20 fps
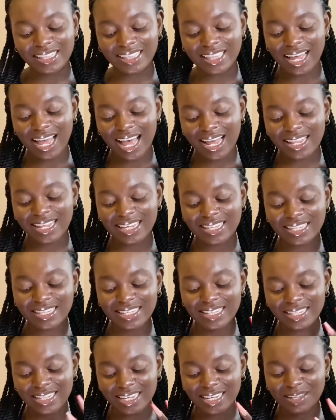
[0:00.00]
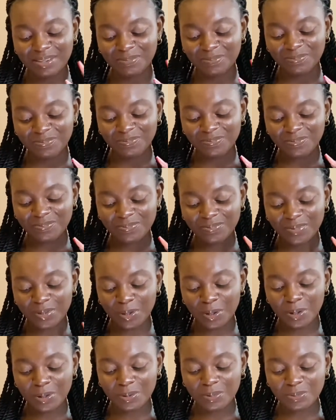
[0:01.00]
the hardest thing
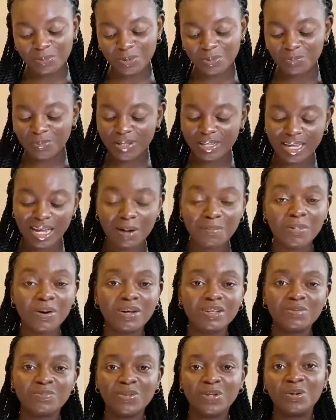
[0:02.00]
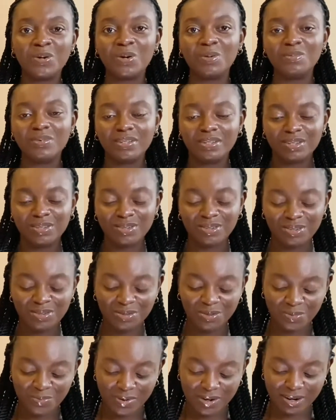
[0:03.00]
will be about becoming a
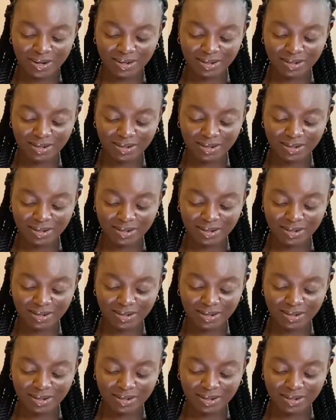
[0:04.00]
YouTuber?